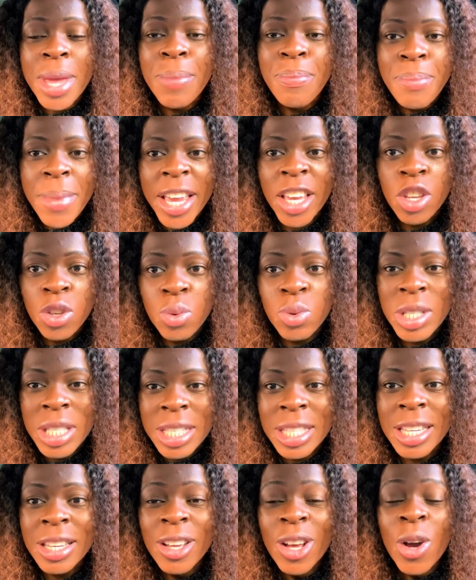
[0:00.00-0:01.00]
make you
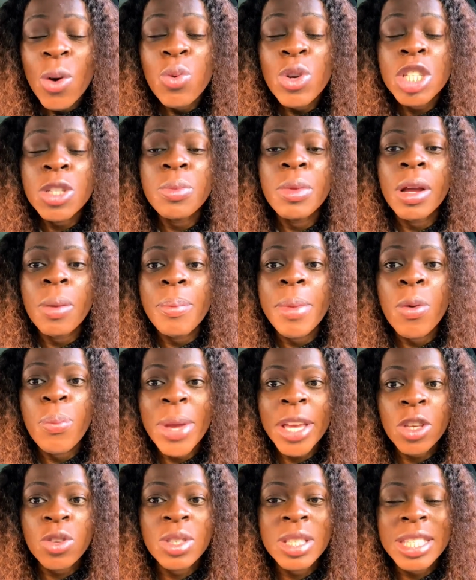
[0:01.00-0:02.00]
see,
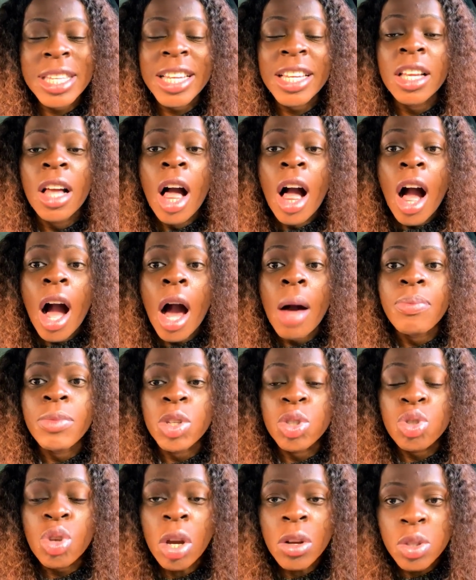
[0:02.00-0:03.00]
the
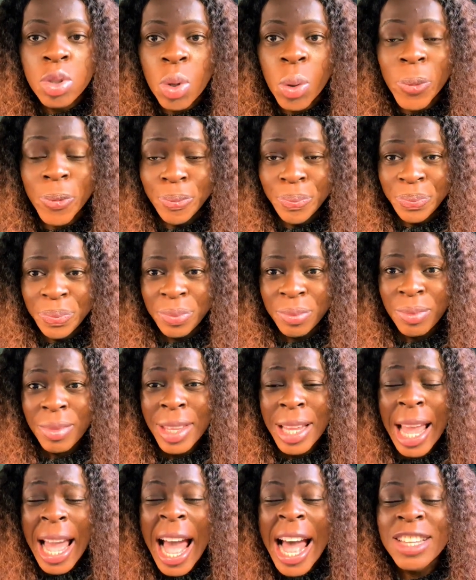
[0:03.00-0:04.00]
doctor
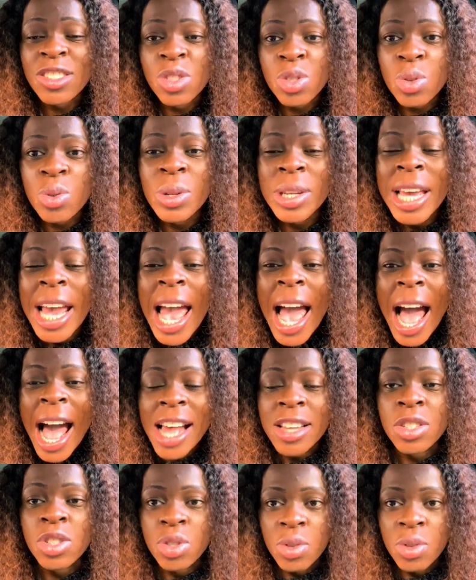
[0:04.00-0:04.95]
as soon as